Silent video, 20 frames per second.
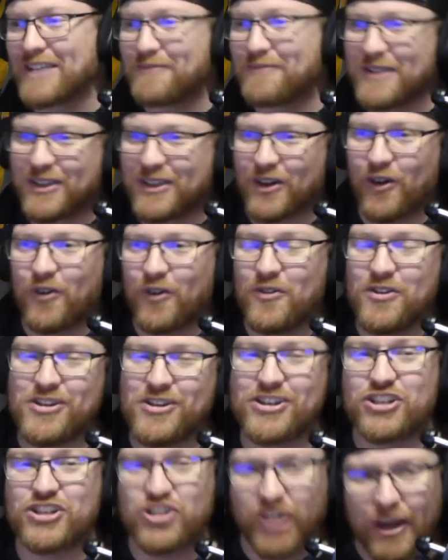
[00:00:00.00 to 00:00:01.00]
We going to the
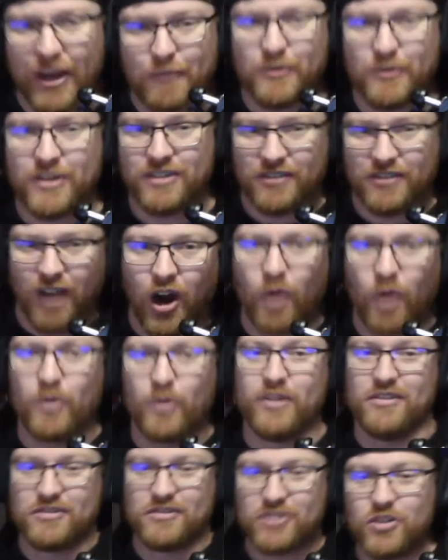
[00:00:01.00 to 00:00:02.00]
shit. We
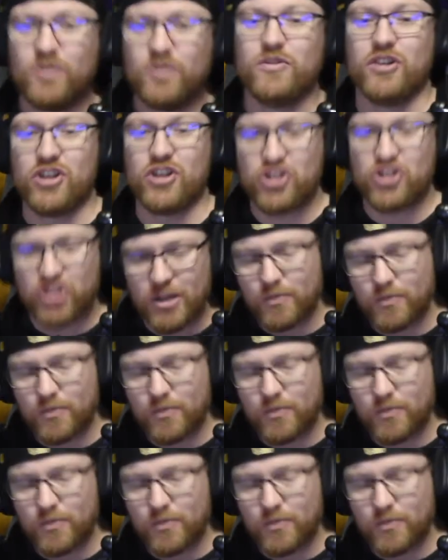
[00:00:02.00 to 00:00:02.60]
going to the shit.